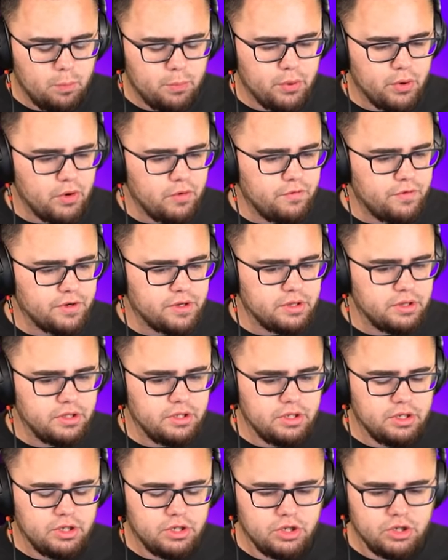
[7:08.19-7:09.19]

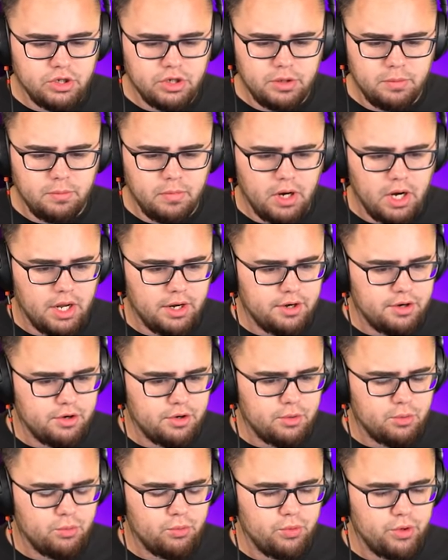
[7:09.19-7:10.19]
Perfectly good
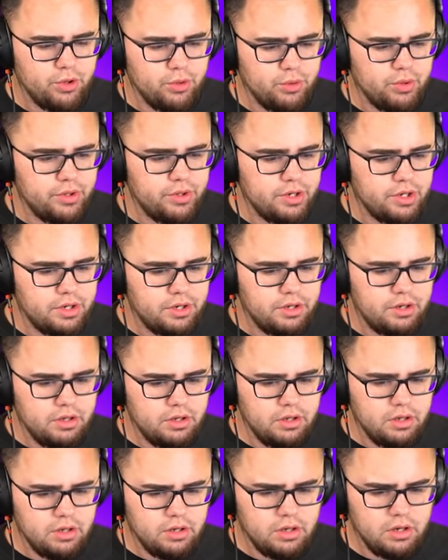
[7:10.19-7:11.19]
monitor ruined.
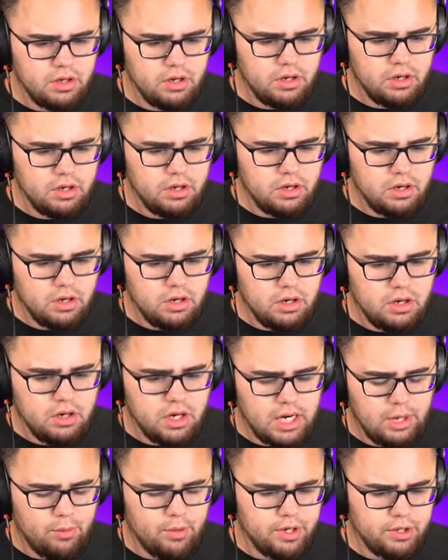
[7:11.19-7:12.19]

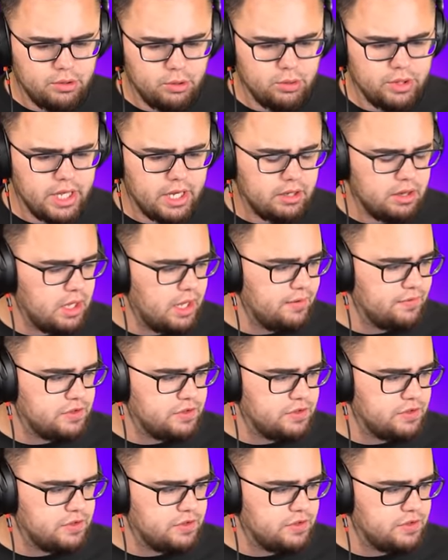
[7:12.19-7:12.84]
I want to do that a lot